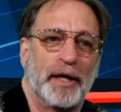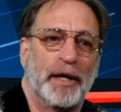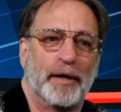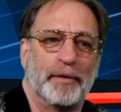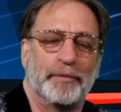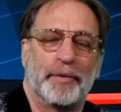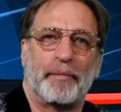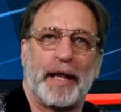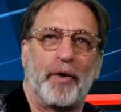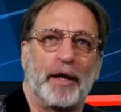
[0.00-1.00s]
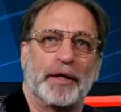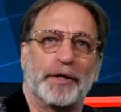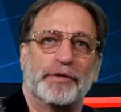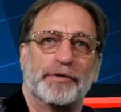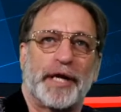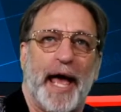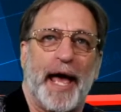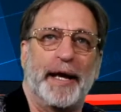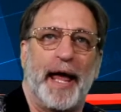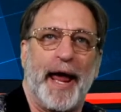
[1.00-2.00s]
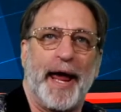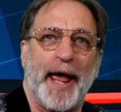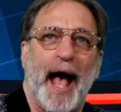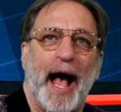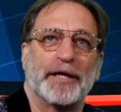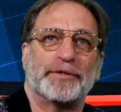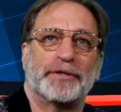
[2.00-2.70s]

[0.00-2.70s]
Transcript: one of my loyal listeners, Ken, he asked